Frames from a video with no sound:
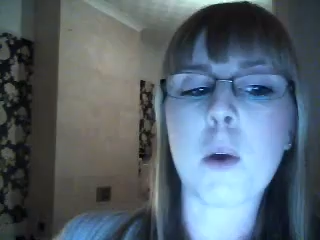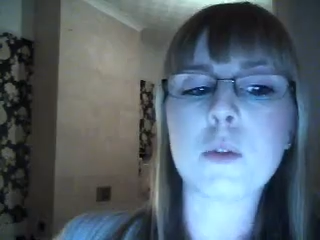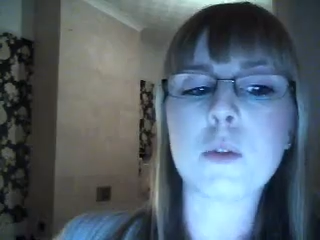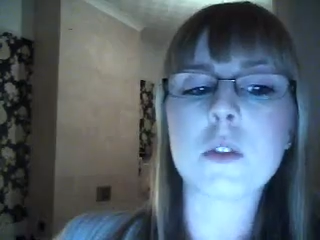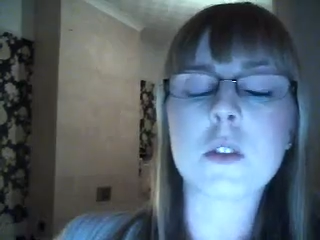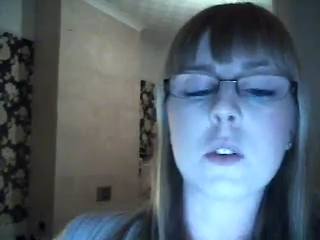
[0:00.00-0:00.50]

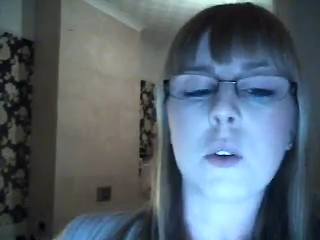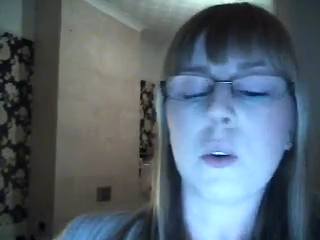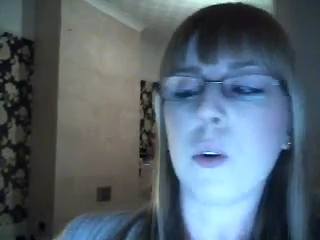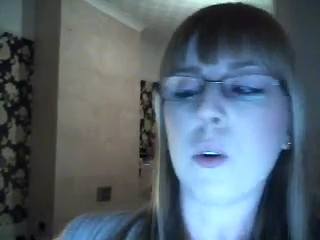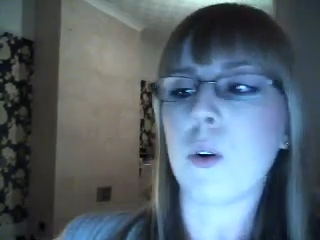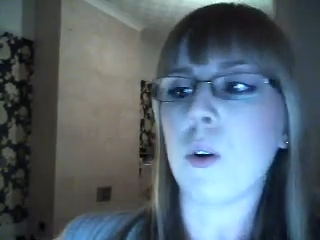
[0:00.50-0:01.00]
remote
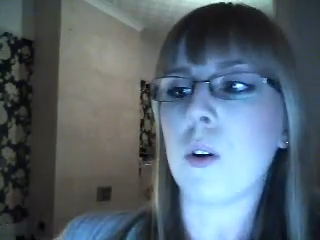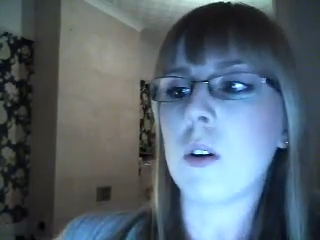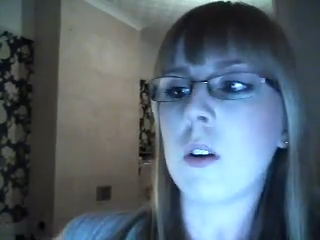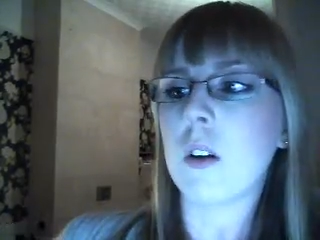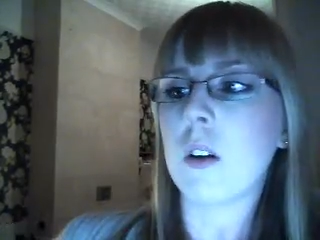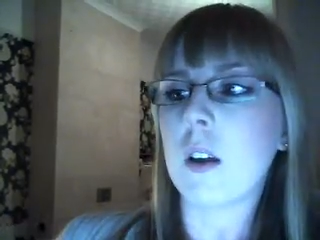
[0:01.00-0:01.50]

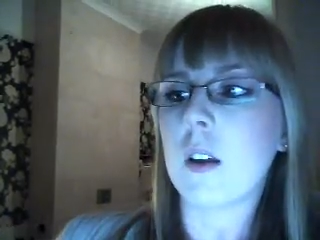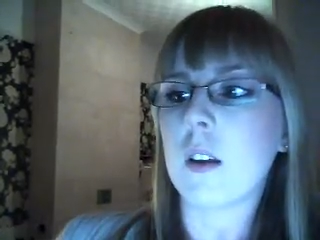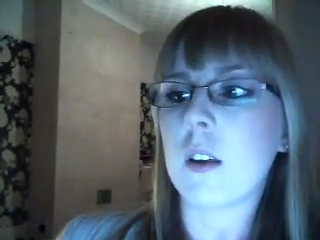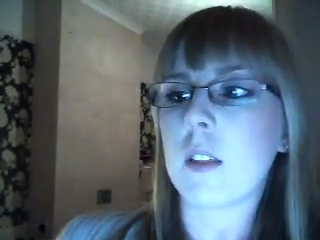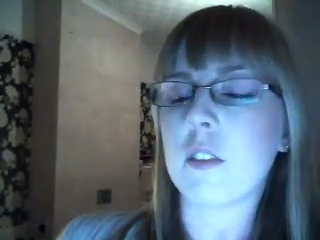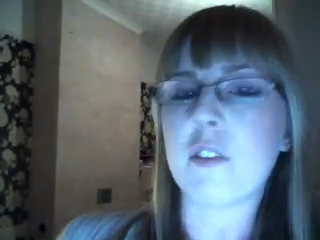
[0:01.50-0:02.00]
or
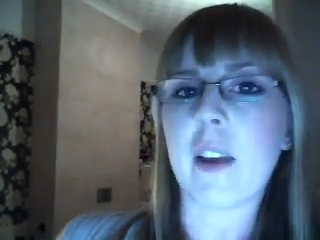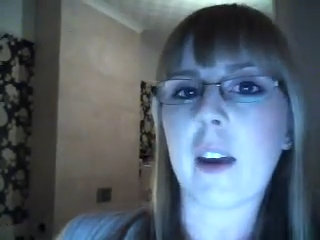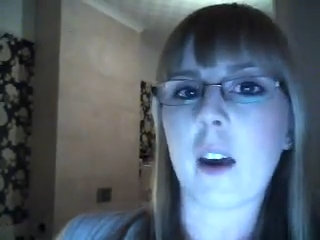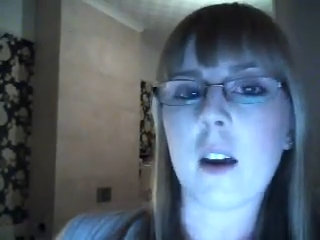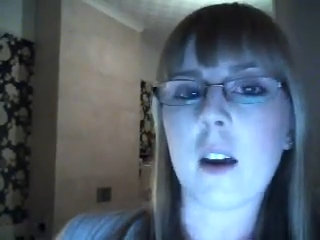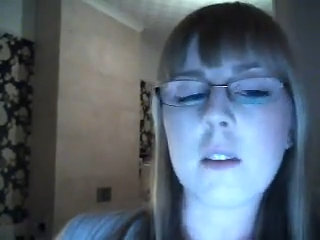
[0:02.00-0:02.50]
the
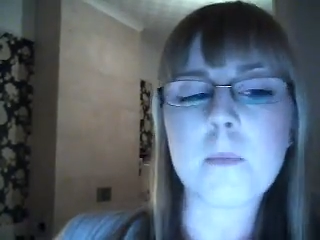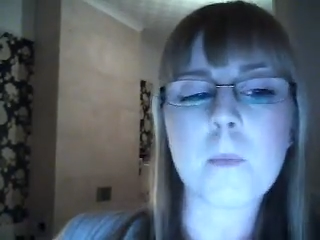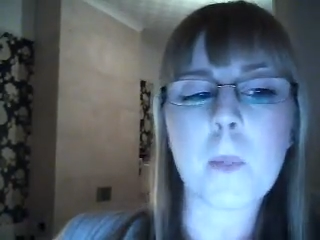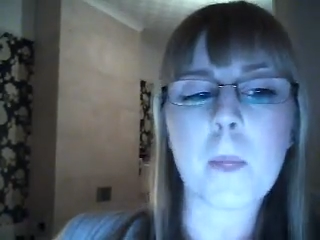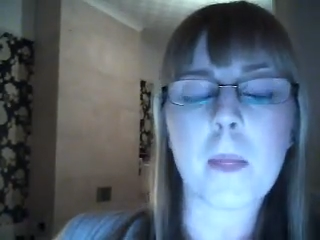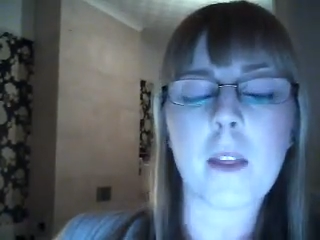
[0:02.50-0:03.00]
flicker.
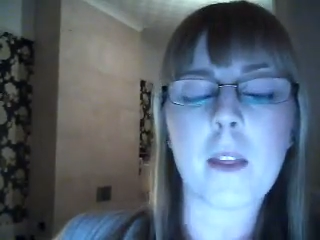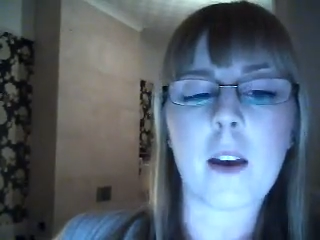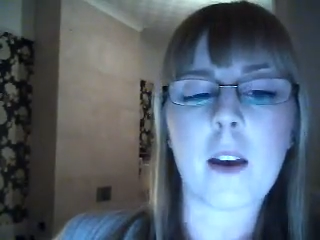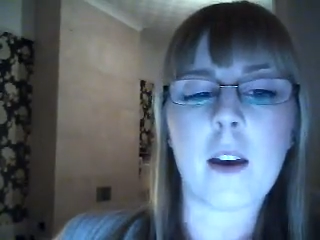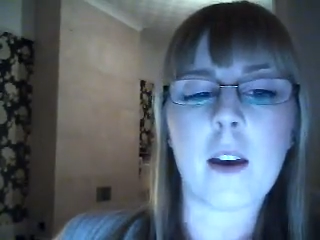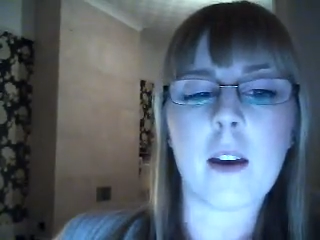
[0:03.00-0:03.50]

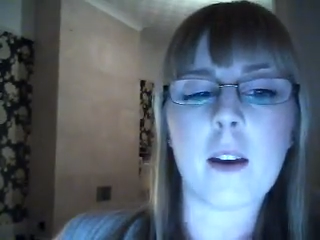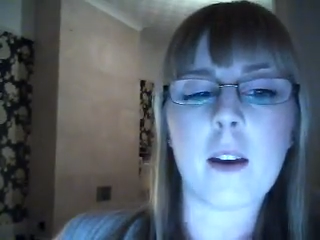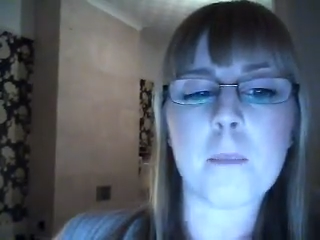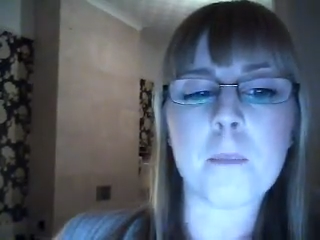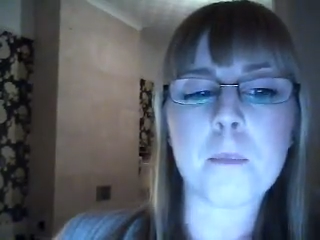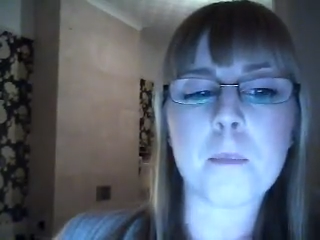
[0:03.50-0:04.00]
But
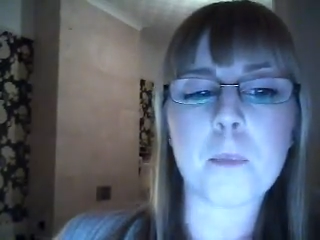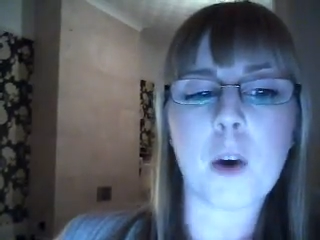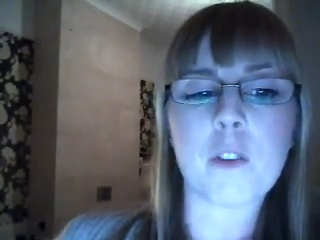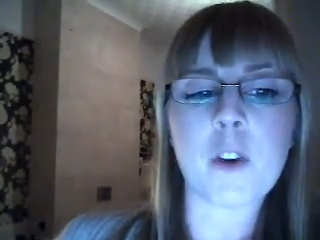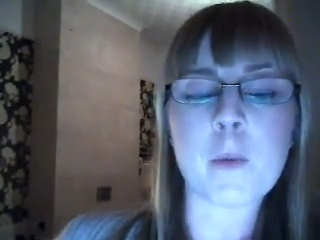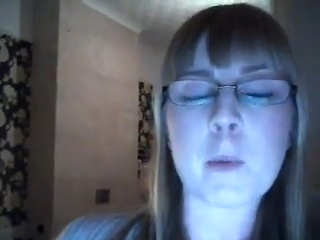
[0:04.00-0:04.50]

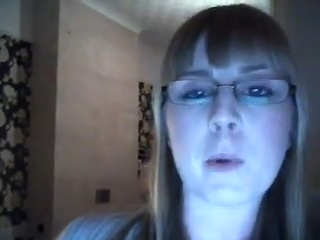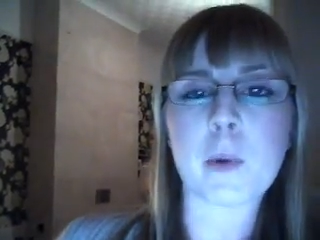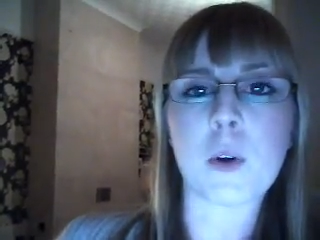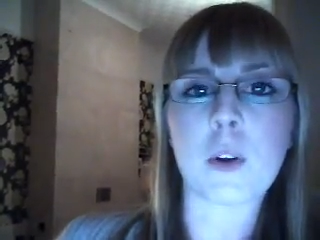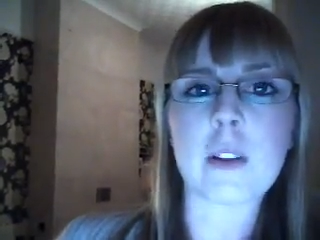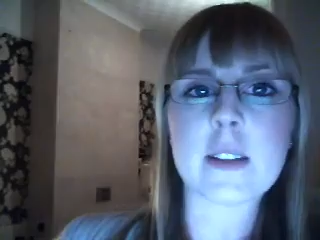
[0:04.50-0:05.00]
I've heard
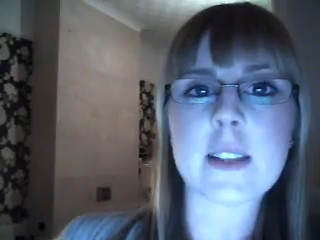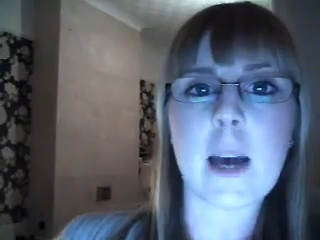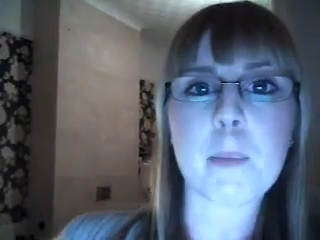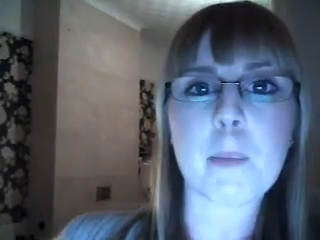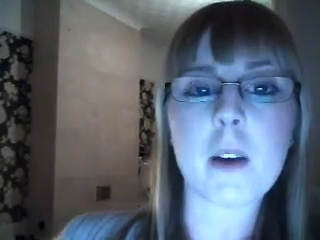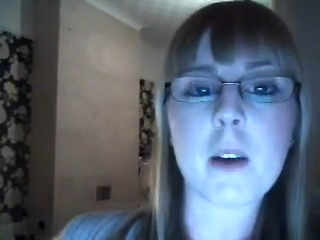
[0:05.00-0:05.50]
people call it the
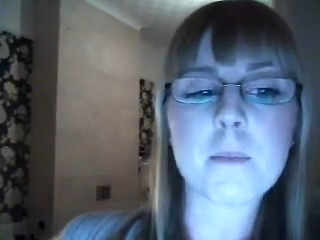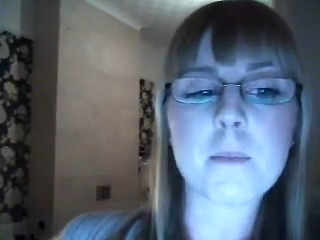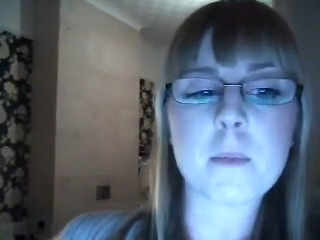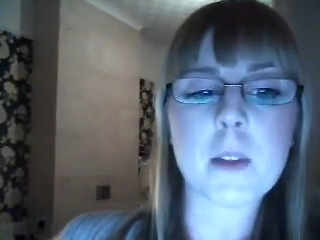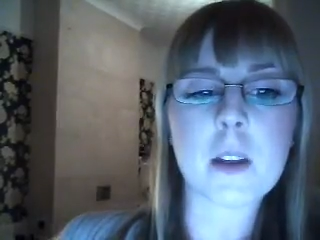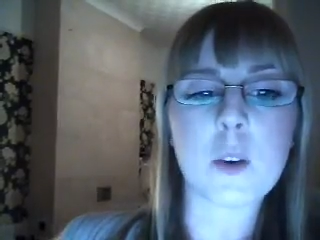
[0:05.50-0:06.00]
zapper
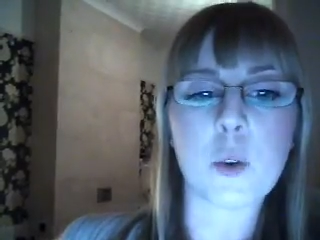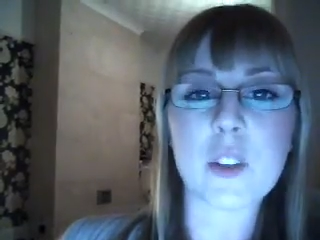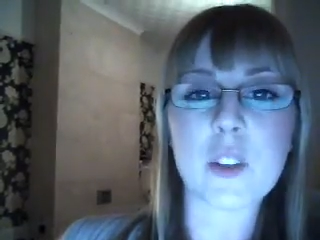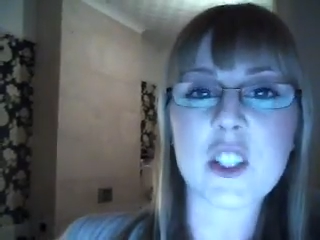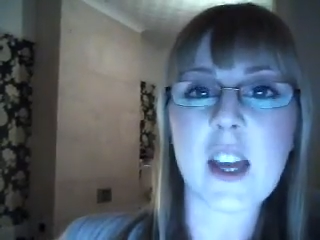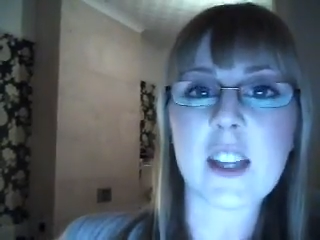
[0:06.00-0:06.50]

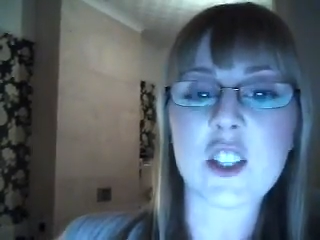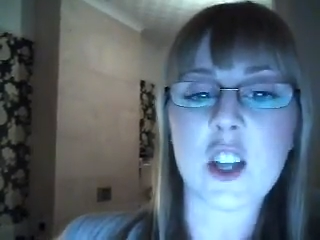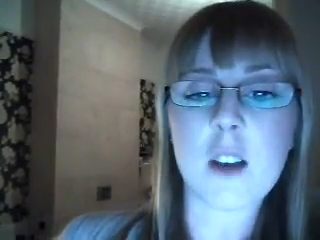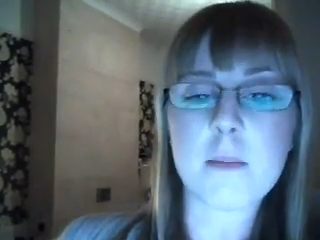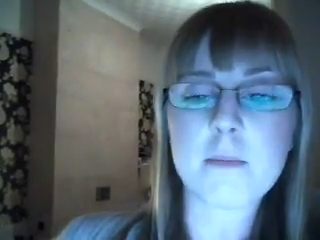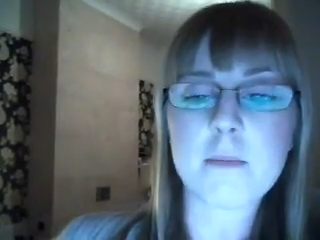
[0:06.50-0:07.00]
or the
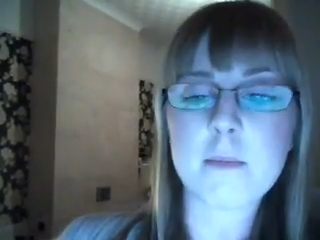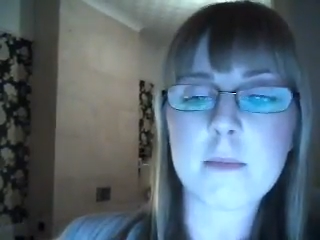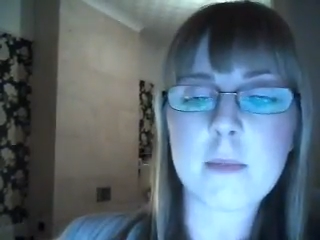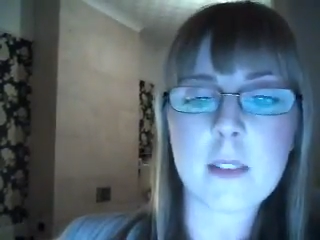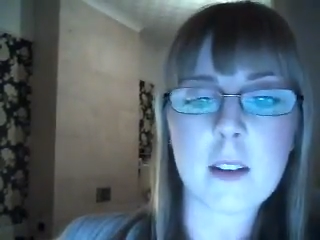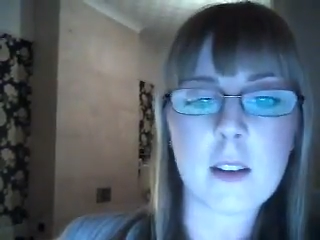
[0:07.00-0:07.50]
changer.
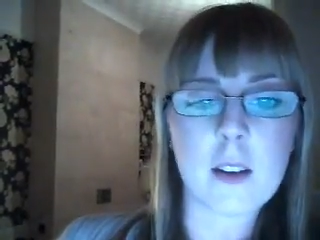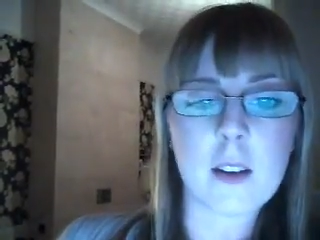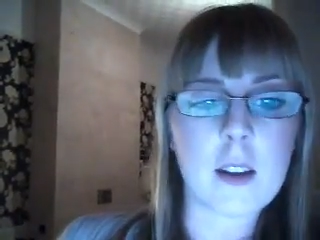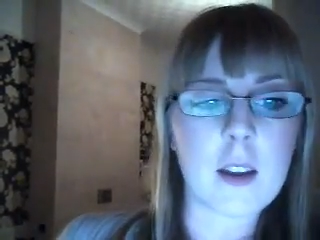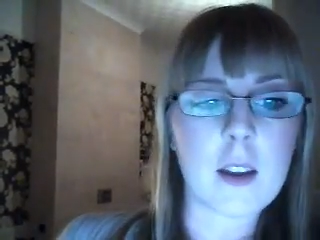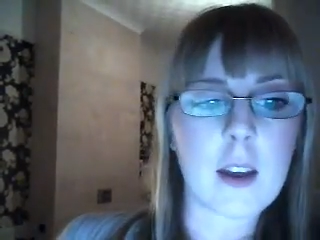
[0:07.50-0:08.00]

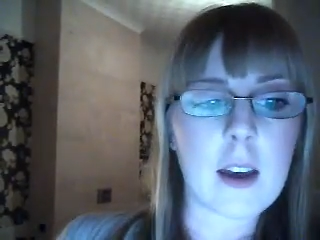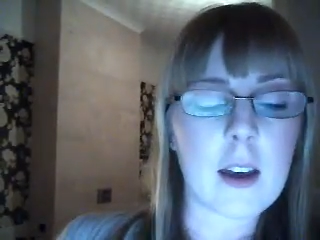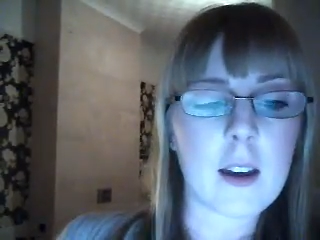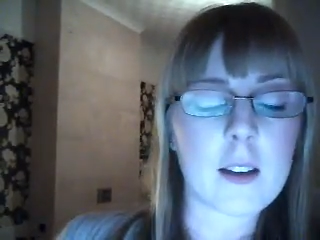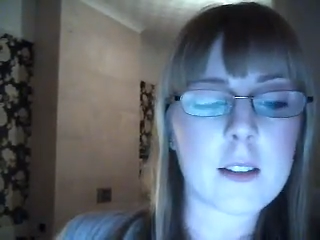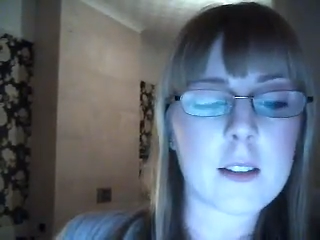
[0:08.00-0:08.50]

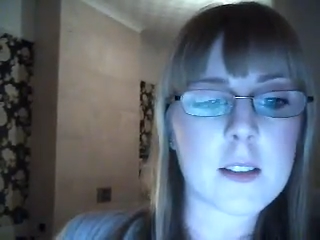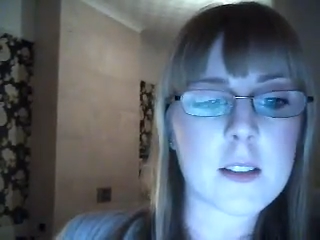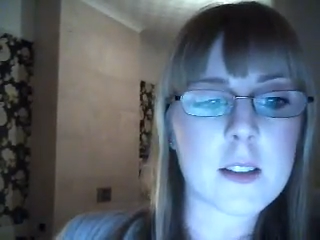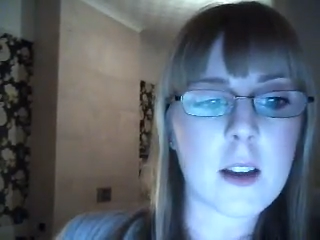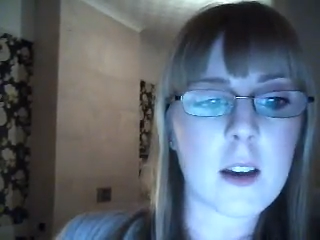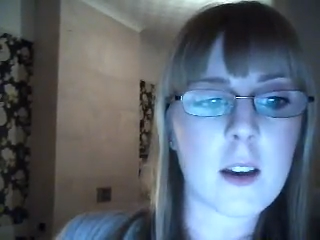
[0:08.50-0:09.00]

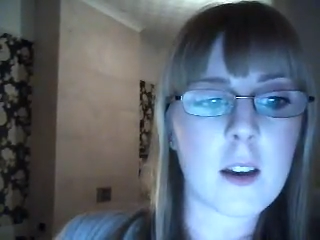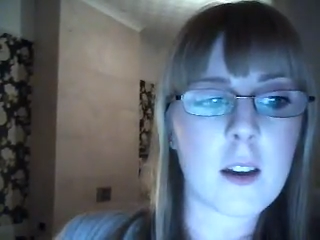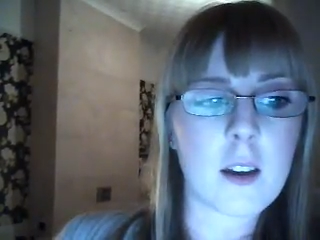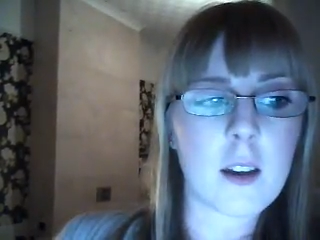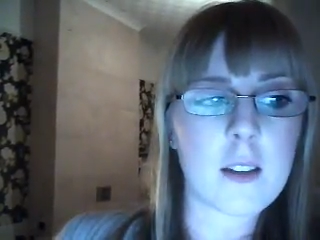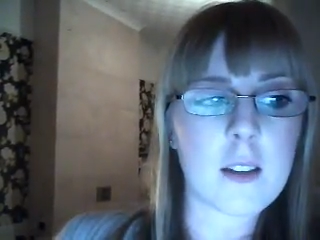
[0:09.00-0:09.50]
And
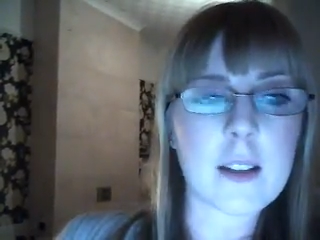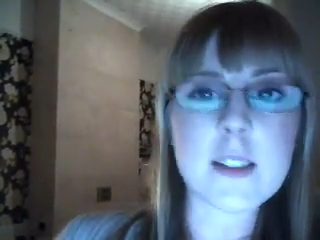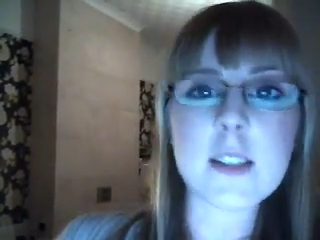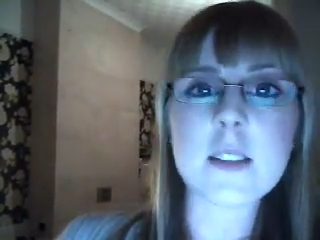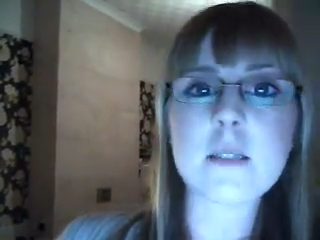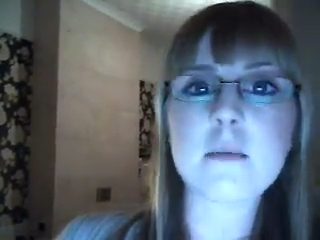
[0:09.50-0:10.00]

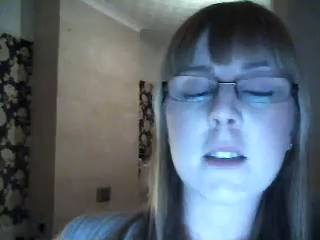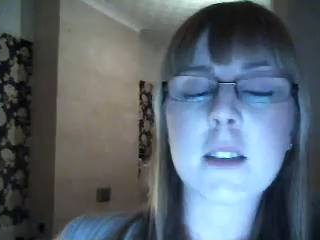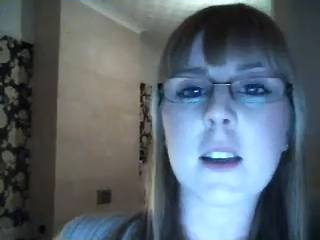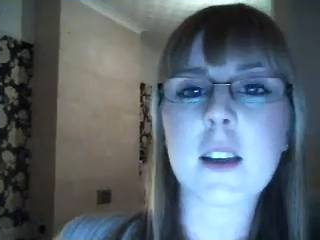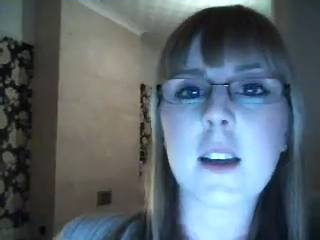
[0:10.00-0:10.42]
that's it.